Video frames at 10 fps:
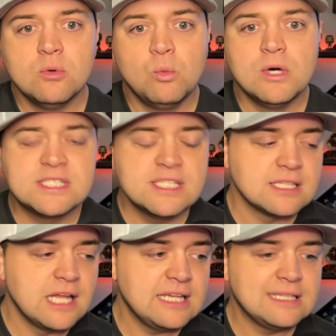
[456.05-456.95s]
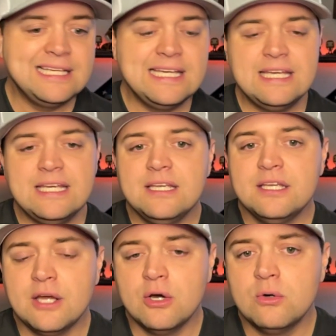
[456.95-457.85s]
Was this
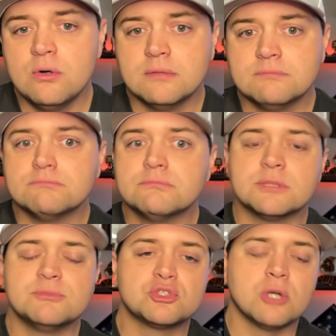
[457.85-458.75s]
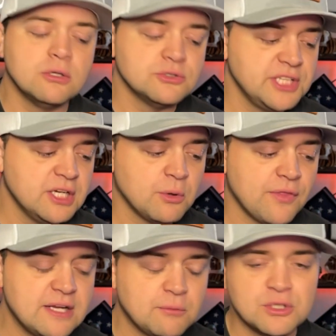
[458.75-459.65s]
likely, some struggles there? Were
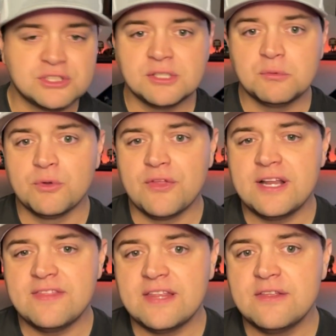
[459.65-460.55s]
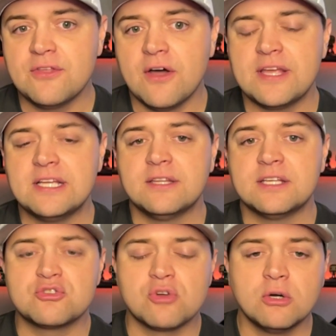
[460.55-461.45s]
there anything you thought they
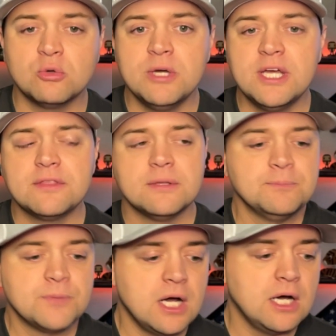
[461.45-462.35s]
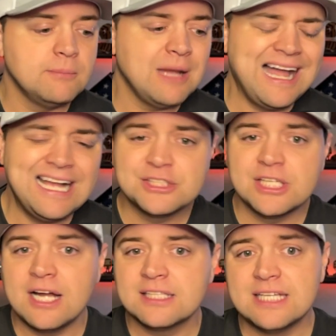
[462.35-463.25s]
struggled with?
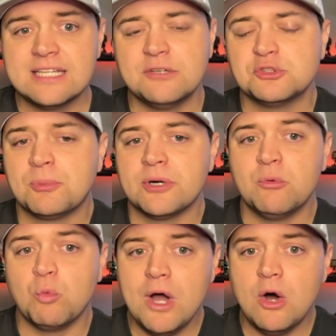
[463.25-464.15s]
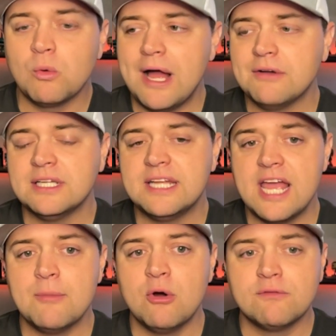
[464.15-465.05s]
Honestly, I think it was a pretty well-rounded
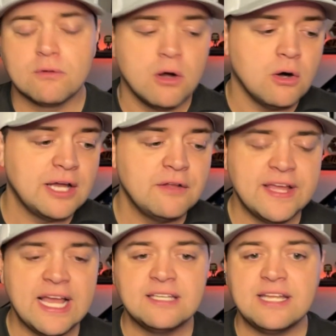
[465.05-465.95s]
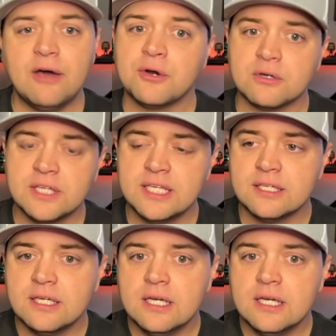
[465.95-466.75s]
game overall. I know they got down early.